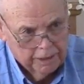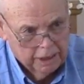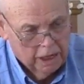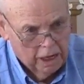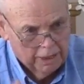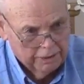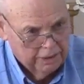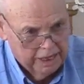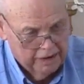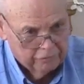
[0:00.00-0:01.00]
God
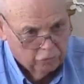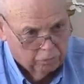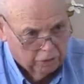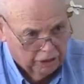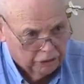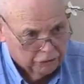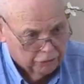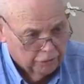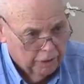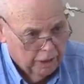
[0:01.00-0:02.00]
didn't have no
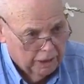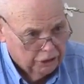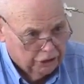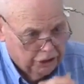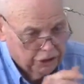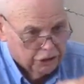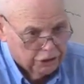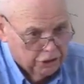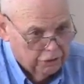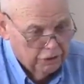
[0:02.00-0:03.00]
pleasure.
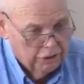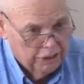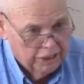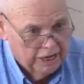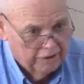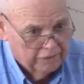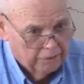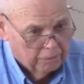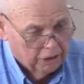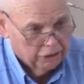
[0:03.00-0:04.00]
Jesus did, didn't have
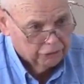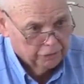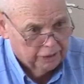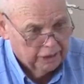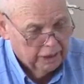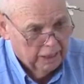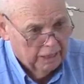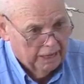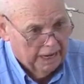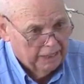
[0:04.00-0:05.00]
any pleasure in it,
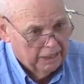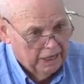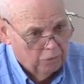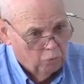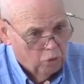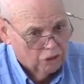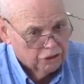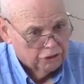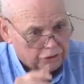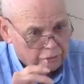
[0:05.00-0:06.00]
and it
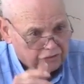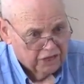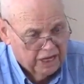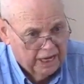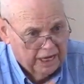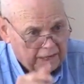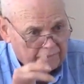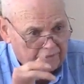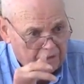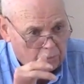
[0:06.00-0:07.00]
wasn't the
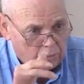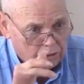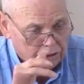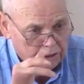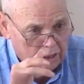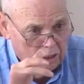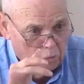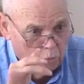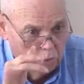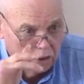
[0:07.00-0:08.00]
thing that was
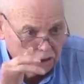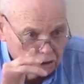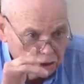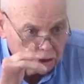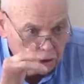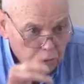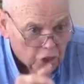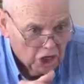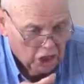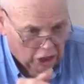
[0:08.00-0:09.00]
was to
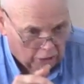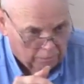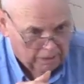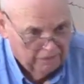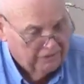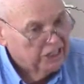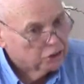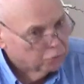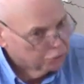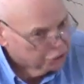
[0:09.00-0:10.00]
come.
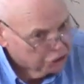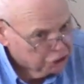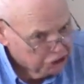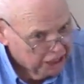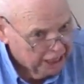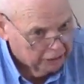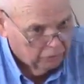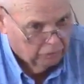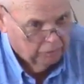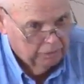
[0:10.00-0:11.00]
This was the
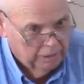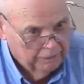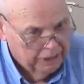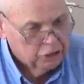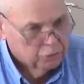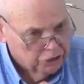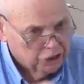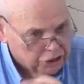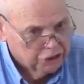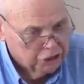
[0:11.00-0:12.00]
shadow. This was
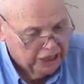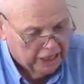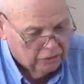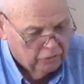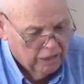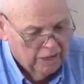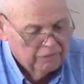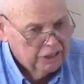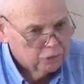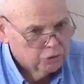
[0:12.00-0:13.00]
just a shadow.
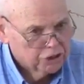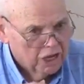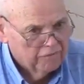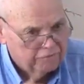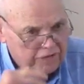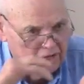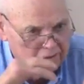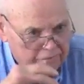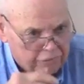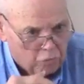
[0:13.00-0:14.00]
This was not
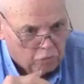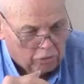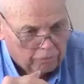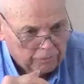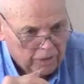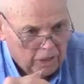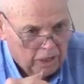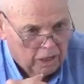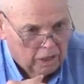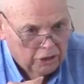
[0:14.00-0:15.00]
fit for
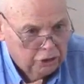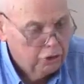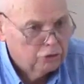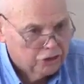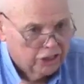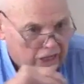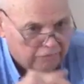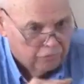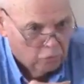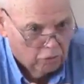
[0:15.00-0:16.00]
uh, using
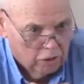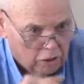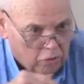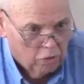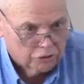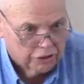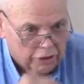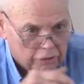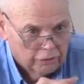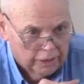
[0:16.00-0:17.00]
it for a crossing
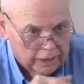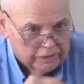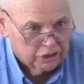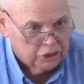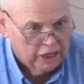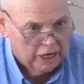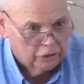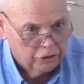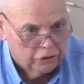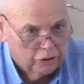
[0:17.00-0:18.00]
the creek. The
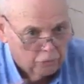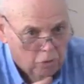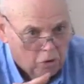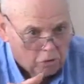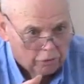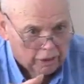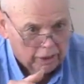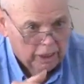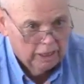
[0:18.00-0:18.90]
shadow, you couldn't walk on it.